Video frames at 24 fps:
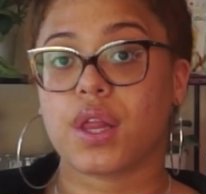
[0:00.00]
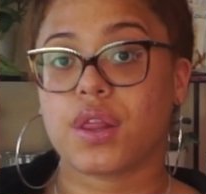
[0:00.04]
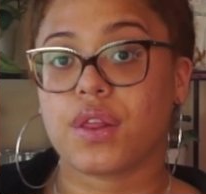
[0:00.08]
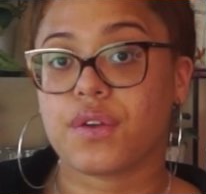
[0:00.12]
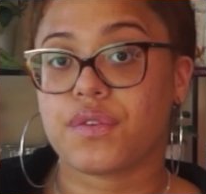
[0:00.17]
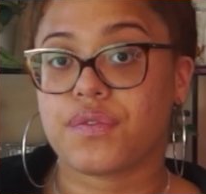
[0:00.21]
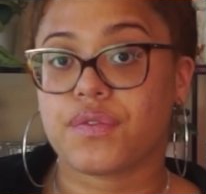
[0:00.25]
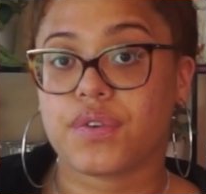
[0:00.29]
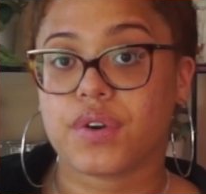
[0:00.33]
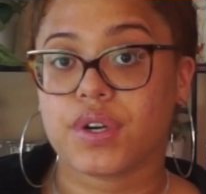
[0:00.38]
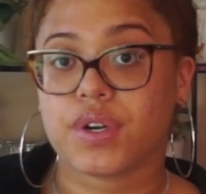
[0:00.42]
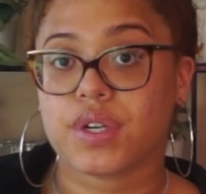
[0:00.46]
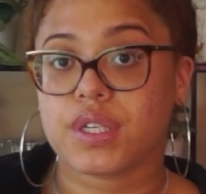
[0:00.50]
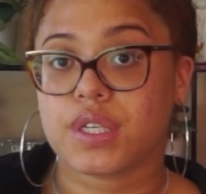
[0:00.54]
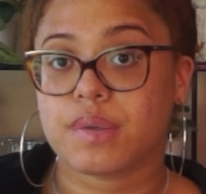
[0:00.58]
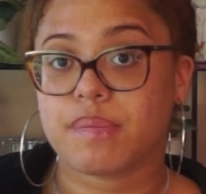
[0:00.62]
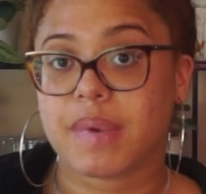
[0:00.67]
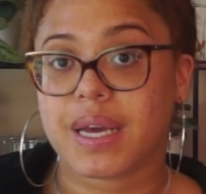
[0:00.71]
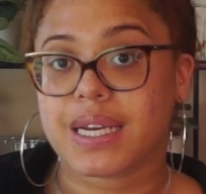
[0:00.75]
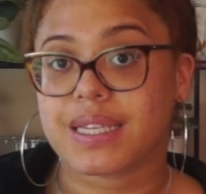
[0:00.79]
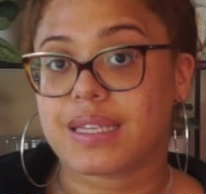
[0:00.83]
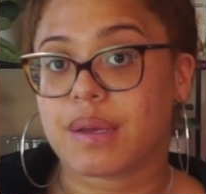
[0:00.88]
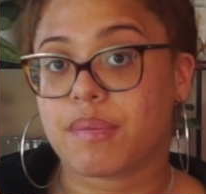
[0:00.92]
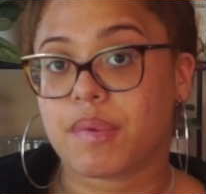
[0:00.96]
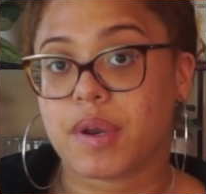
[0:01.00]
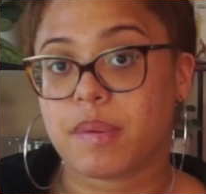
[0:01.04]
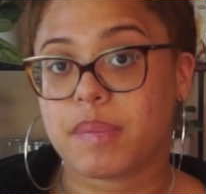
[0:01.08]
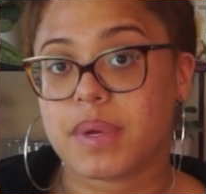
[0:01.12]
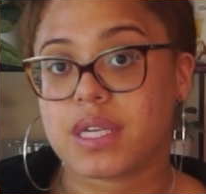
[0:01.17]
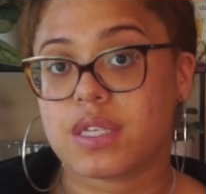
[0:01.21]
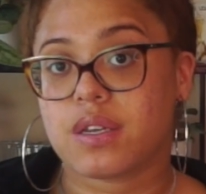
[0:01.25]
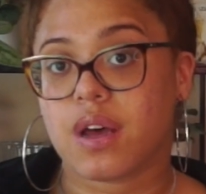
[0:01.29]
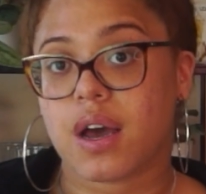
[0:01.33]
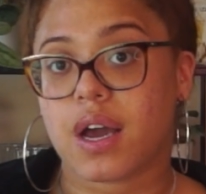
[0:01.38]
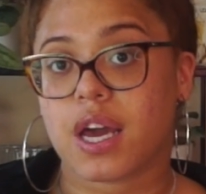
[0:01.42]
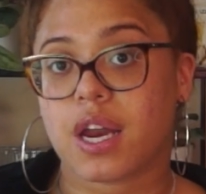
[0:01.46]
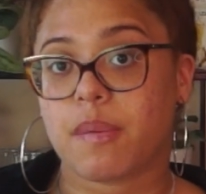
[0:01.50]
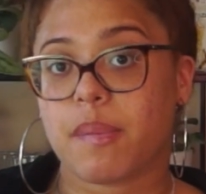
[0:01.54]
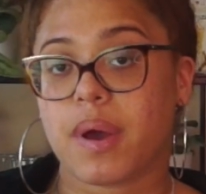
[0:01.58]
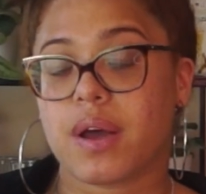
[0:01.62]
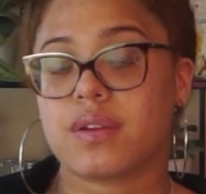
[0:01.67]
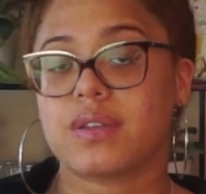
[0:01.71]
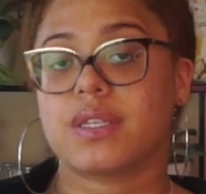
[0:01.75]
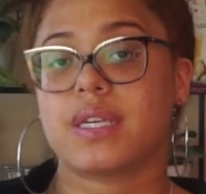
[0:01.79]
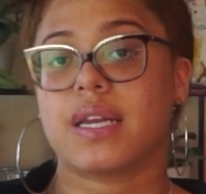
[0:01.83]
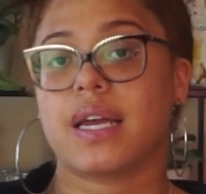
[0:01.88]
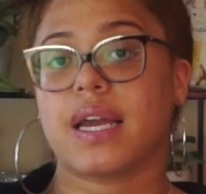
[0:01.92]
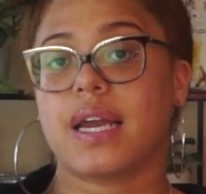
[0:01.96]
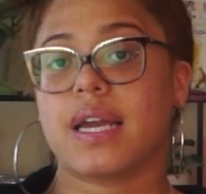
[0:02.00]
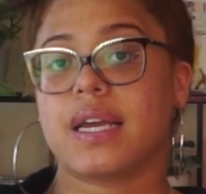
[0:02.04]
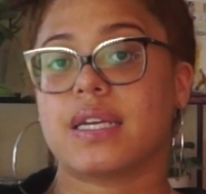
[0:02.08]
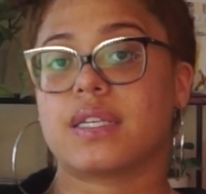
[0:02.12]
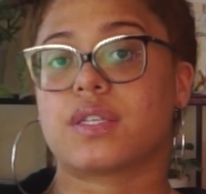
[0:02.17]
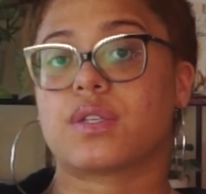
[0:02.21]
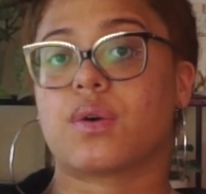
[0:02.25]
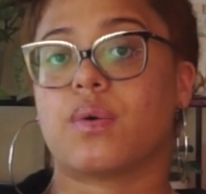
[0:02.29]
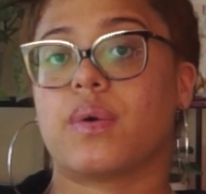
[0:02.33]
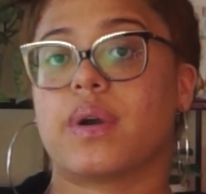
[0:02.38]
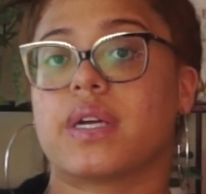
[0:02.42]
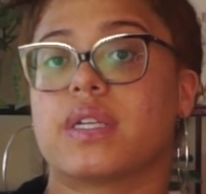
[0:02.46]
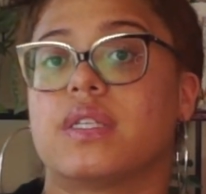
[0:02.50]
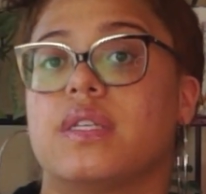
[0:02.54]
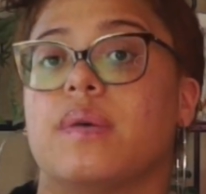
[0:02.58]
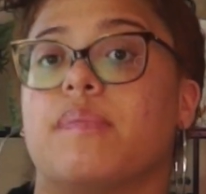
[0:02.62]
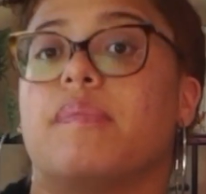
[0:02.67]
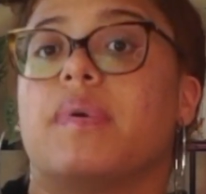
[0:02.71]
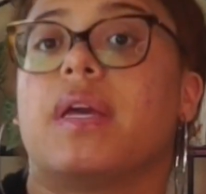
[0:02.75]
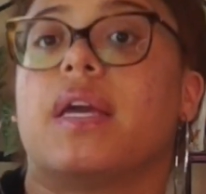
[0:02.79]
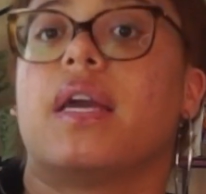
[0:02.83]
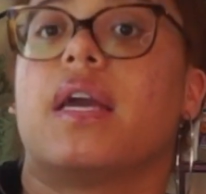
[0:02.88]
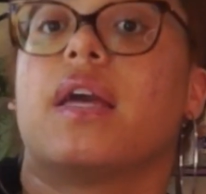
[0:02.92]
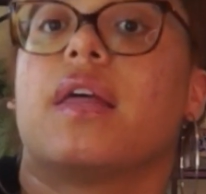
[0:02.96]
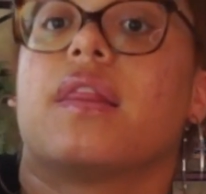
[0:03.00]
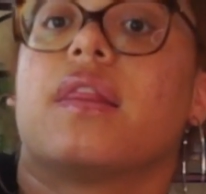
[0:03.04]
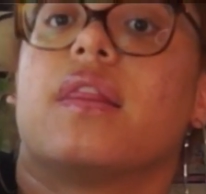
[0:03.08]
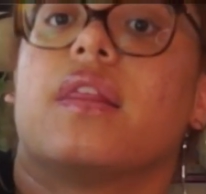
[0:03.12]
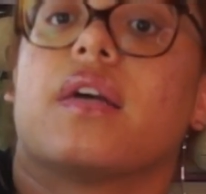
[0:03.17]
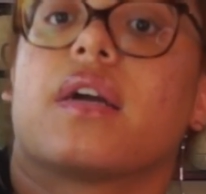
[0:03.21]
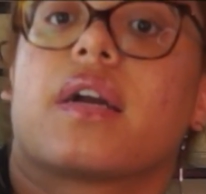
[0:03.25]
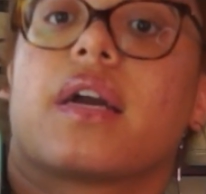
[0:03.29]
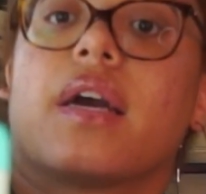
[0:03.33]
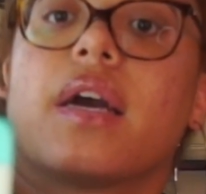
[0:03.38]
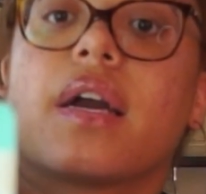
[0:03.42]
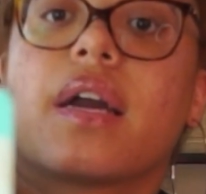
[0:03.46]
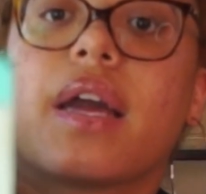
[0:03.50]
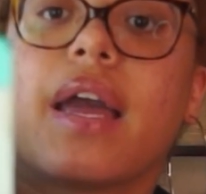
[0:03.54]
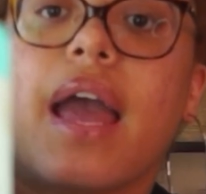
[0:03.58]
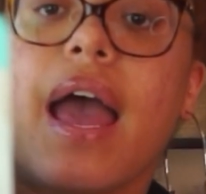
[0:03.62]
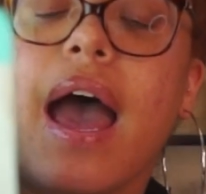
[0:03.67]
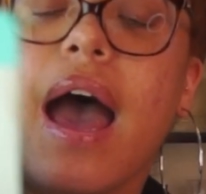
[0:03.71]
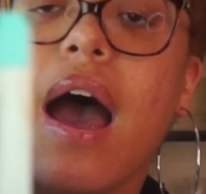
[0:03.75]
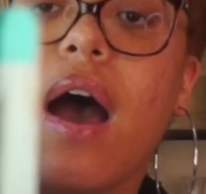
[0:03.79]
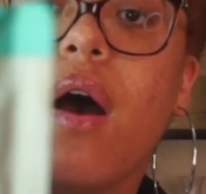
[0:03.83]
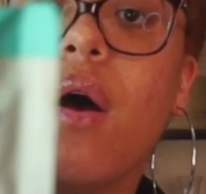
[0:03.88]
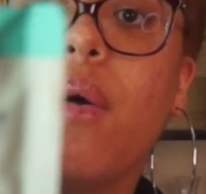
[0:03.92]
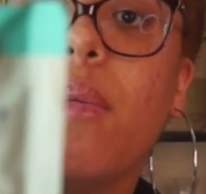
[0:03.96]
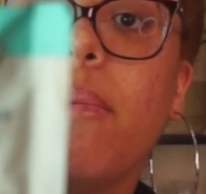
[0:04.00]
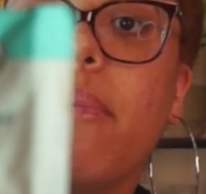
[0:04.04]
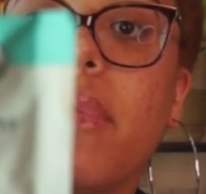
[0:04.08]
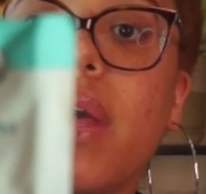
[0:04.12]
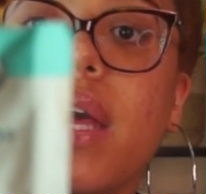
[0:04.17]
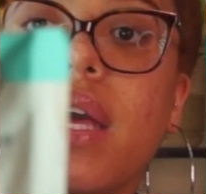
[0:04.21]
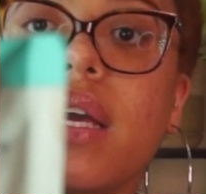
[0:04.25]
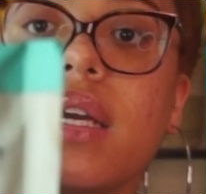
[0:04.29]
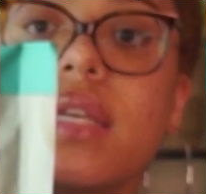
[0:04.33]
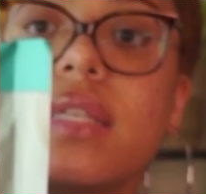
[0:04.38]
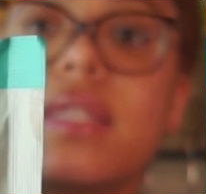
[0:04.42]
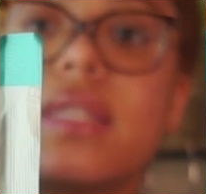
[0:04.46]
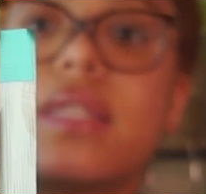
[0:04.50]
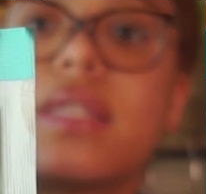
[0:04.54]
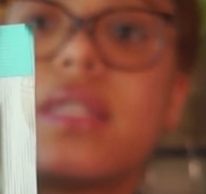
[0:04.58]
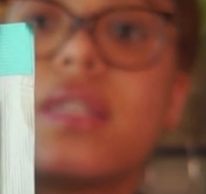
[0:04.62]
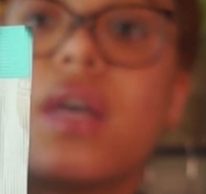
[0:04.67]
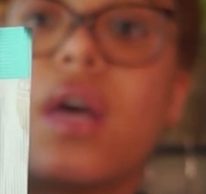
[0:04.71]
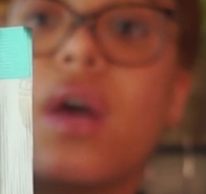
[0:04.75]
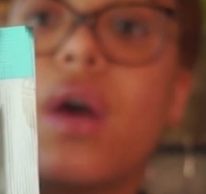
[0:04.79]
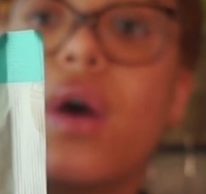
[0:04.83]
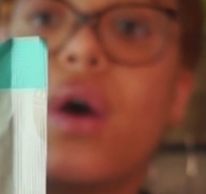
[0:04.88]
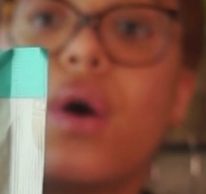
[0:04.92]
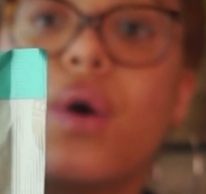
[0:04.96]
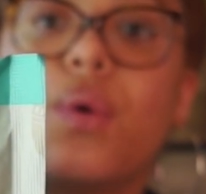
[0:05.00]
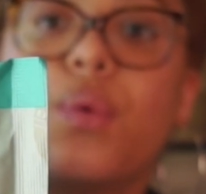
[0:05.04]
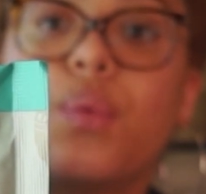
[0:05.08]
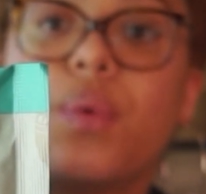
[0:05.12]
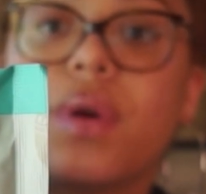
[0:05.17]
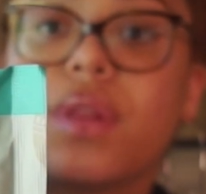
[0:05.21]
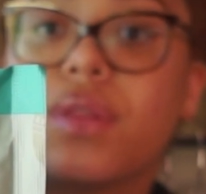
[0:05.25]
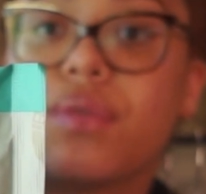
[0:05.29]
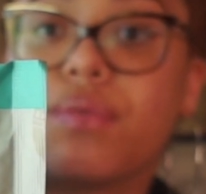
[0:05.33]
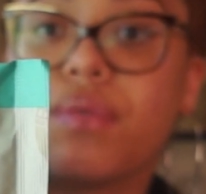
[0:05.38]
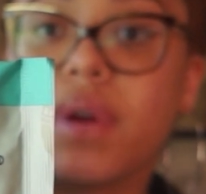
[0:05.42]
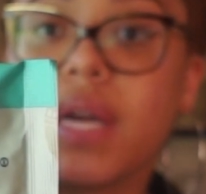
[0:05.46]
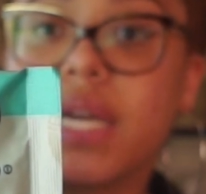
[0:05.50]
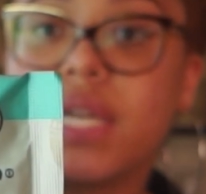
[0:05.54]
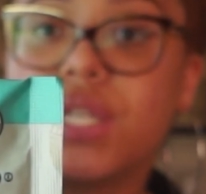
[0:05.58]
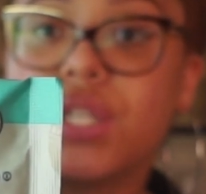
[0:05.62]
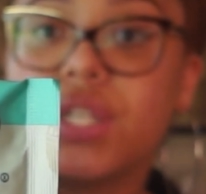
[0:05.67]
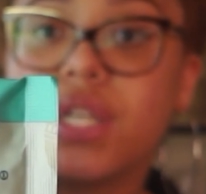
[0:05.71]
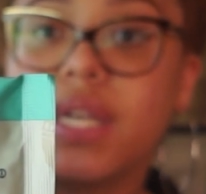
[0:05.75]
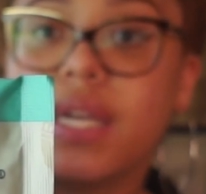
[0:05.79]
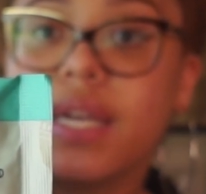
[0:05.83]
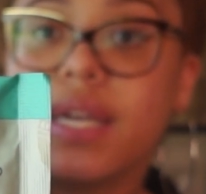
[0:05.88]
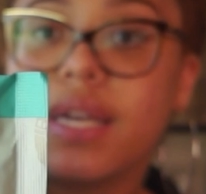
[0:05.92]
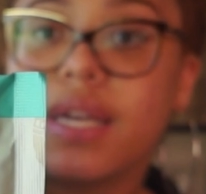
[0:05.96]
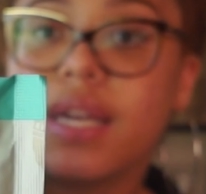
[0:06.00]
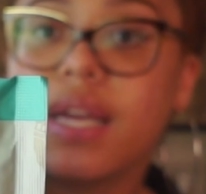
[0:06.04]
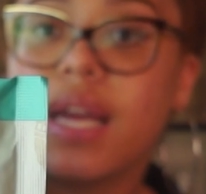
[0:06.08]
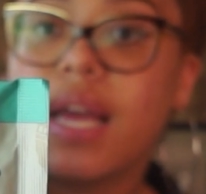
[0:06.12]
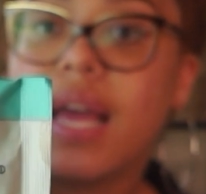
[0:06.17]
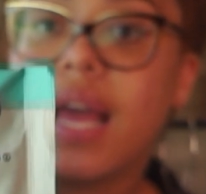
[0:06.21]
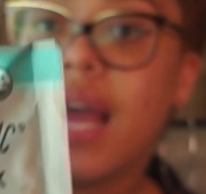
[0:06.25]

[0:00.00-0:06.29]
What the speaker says: The first mix I'm going to be talking about today is going to be the Cacao mix with Reishi.